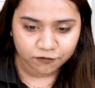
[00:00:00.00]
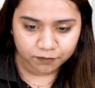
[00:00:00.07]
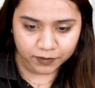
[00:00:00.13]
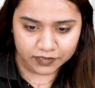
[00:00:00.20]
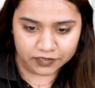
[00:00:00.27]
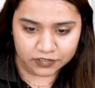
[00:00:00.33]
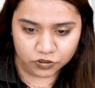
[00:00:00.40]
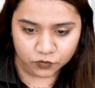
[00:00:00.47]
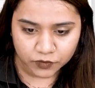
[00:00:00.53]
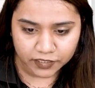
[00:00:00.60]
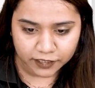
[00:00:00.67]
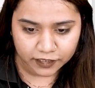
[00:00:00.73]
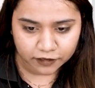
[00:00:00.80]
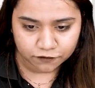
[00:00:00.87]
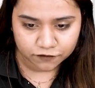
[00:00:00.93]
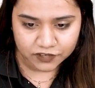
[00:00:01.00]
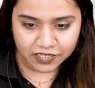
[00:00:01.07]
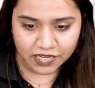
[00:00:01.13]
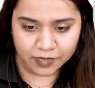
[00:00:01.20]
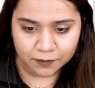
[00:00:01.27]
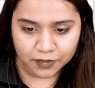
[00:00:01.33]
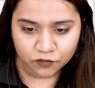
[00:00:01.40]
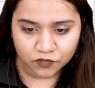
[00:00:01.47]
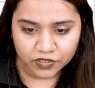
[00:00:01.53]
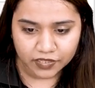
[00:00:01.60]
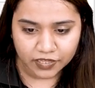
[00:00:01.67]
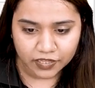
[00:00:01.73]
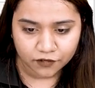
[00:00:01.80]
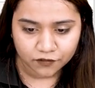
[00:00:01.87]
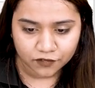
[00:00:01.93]
pulse, we have time and we
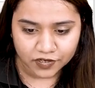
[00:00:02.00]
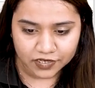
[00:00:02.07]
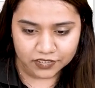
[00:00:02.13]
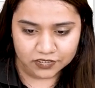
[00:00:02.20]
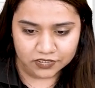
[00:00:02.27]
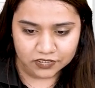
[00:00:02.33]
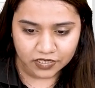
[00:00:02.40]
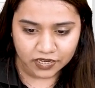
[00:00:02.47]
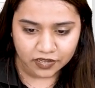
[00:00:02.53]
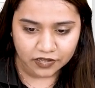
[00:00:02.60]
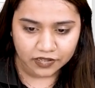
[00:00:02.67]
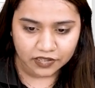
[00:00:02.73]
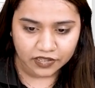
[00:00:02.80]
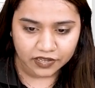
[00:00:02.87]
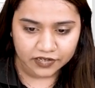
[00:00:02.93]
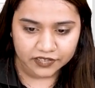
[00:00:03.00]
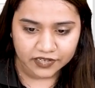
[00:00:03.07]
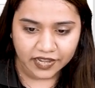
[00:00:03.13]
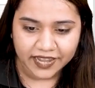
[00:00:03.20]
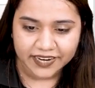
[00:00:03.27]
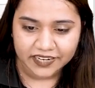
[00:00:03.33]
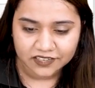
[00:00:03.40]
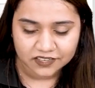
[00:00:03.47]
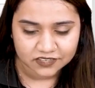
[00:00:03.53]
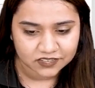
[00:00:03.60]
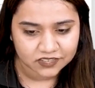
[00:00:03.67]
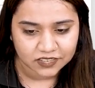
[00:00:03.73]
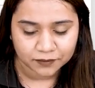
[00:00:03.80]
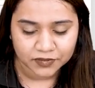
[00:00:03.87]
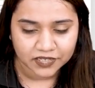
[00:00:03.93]
have rest and kind of
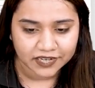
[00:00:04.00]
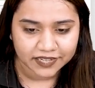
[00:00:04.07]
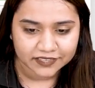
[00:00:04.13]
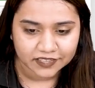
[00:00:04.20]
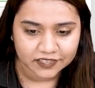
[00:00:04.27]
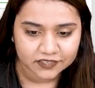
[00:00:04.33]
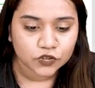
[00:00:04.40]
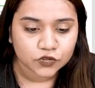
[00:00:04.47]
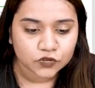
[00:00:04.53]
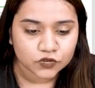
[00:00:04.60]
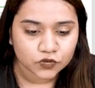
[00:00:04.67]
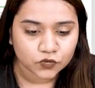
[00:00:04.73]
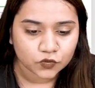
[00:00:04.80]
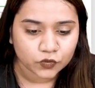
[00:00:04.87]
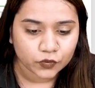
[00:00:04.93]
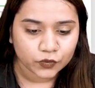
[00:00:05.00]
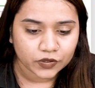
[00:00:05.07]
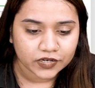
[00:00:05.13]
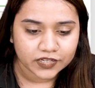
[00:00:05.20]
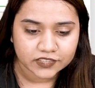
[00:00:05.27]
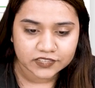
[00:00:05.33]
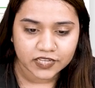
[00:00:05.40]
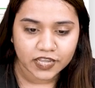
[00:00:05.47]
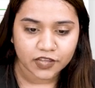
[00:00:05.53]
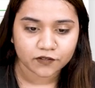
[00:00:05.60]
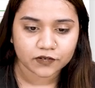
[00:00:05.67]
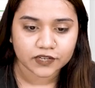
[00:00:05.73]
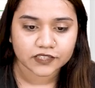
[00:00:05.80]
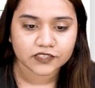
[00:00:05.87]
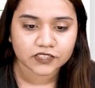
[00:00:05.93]
something like this. So
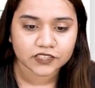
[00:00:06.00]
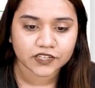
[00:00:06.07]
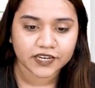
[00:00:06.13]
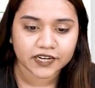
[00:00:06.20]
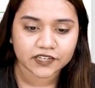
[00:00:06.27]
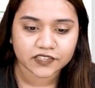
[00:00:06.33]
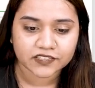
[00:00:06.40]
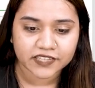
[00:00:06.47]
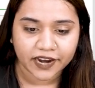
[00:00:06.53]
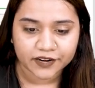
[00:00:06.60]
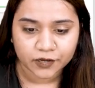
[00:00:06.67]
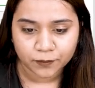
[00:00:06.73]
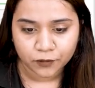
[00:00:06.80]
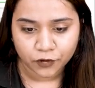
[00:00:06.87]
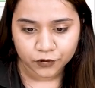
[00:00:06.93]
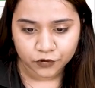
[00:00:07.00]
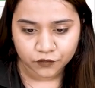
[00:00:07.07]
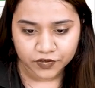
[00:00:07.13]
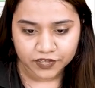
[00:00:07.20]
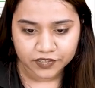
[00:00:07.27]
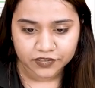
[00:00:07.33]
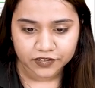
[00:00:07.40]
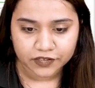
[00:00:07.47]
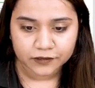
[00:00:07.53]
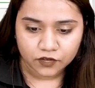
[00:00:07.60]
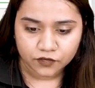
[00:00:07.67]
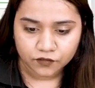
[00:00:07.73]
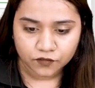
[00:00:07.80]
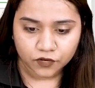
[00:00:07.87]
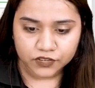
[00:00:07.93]
let's create a scatter plot over here.
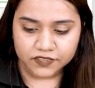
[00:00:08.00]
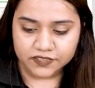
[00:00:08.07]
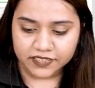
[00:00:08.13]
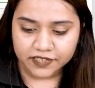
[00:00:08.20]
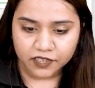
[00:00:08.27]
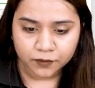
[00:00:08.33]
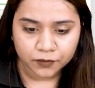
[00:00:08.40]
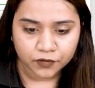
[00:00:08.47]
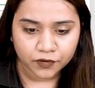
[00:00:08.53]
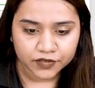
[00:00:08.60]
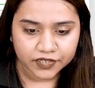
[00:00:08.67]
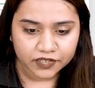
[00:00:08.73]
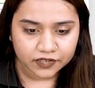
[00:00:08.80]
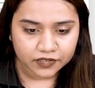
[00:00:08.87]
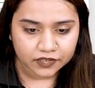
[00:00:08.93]
For the scatter plot,